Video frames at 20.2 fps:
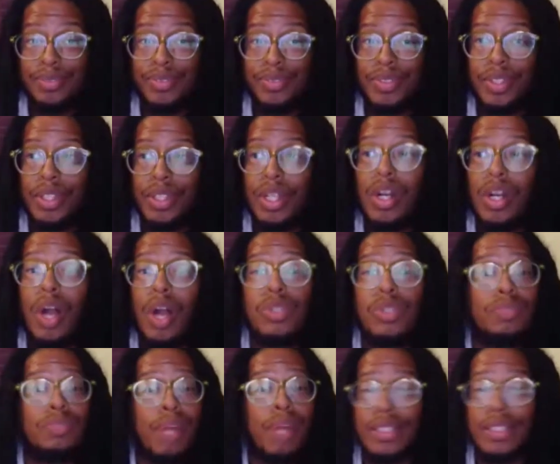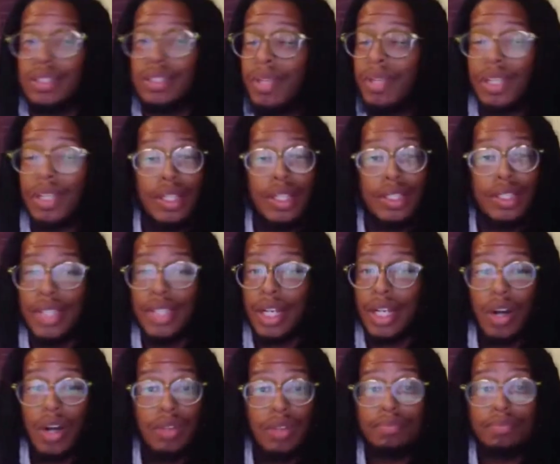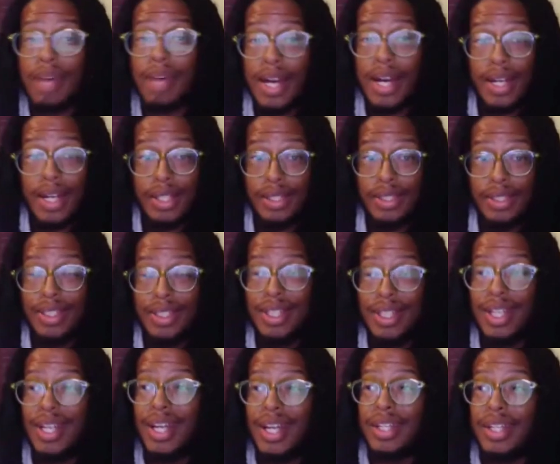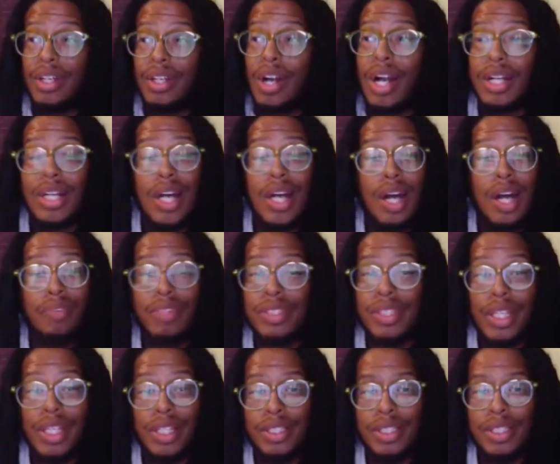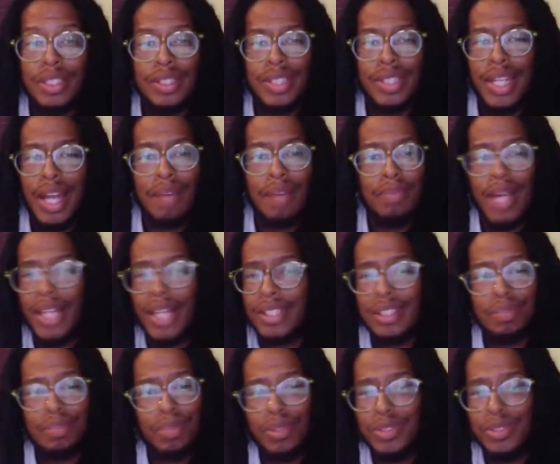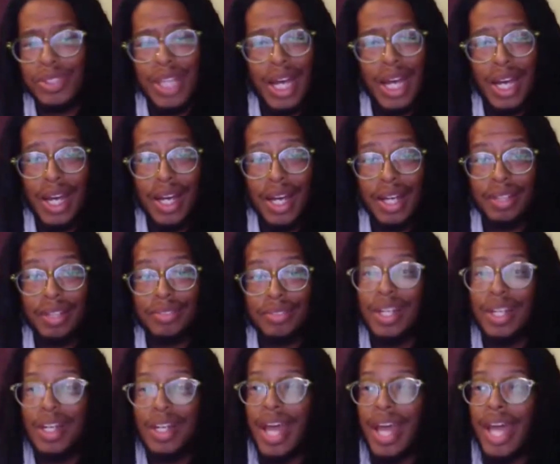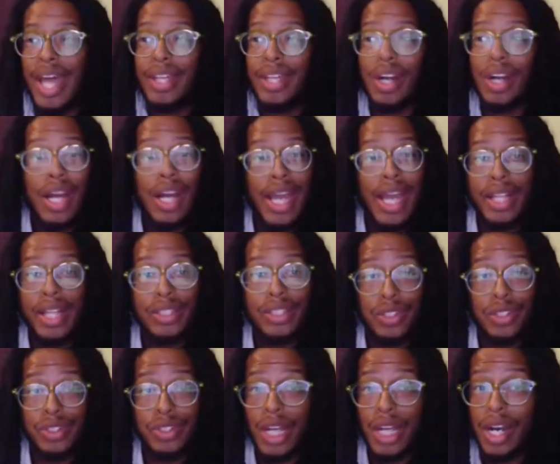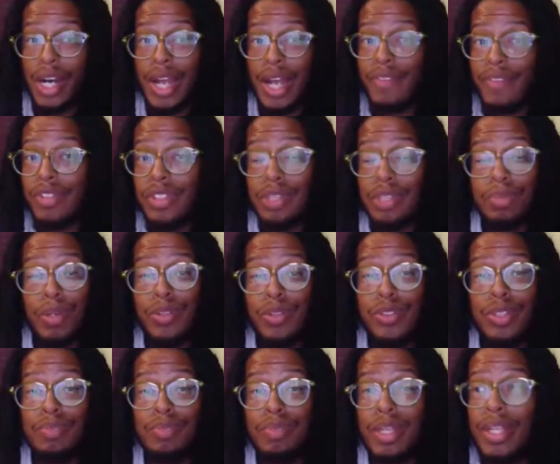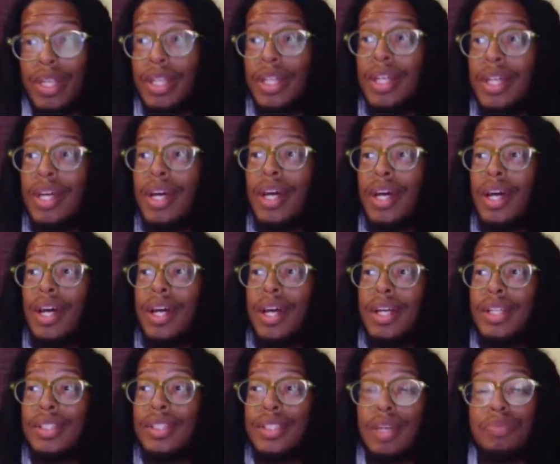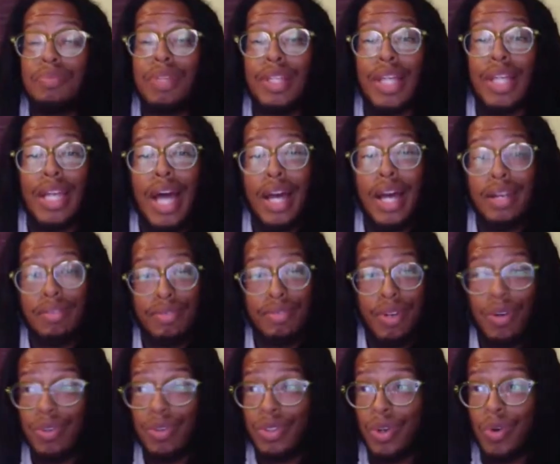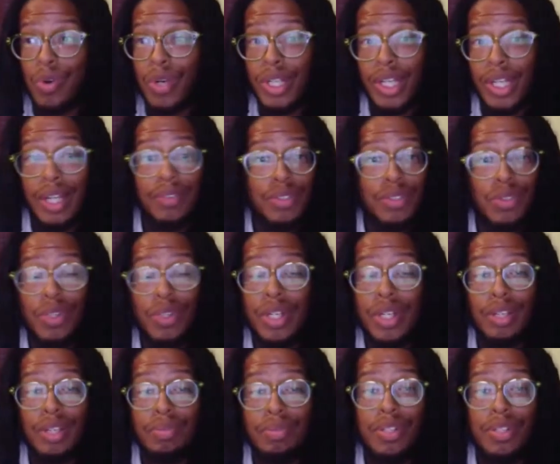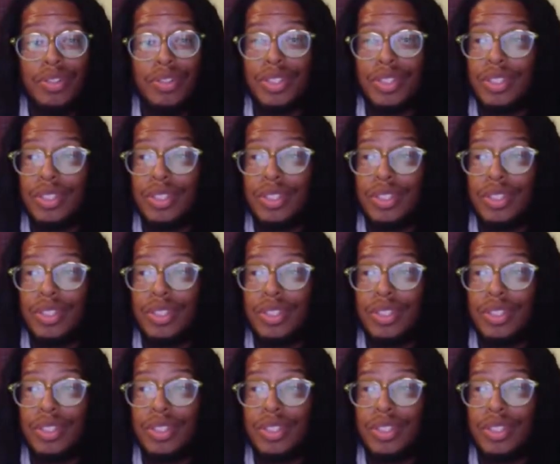There are responsibilities that aren't mine. There are conversations that I'm not supposed to have. And there are answers that are never supposed to be something that I evoke or give to another person.